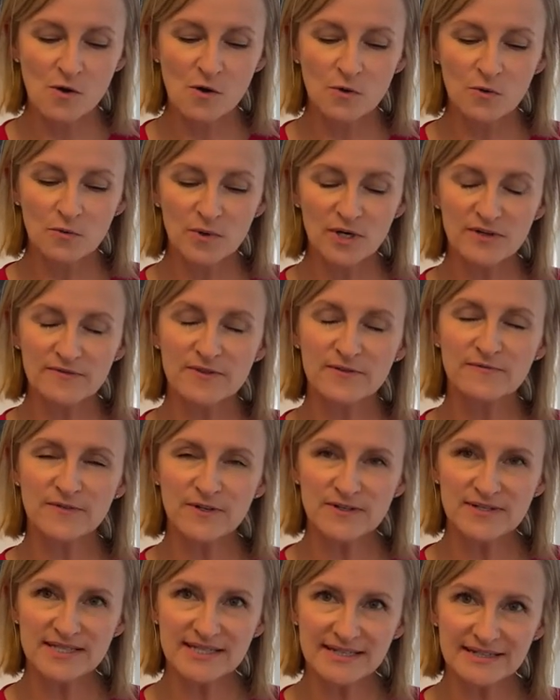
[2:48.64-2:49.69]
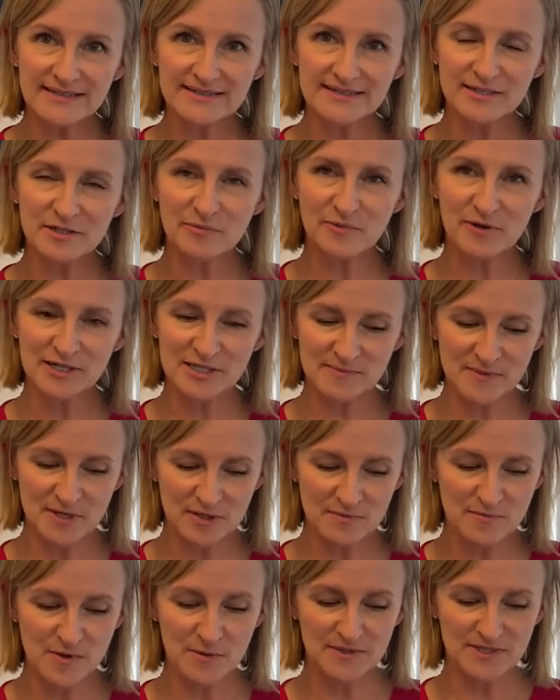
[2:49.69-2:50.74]
One of the first things that impressed me the
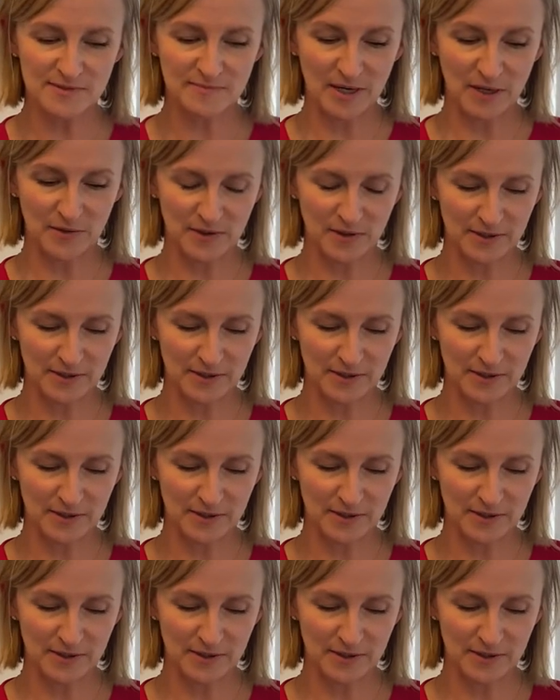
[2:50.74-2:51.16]
most about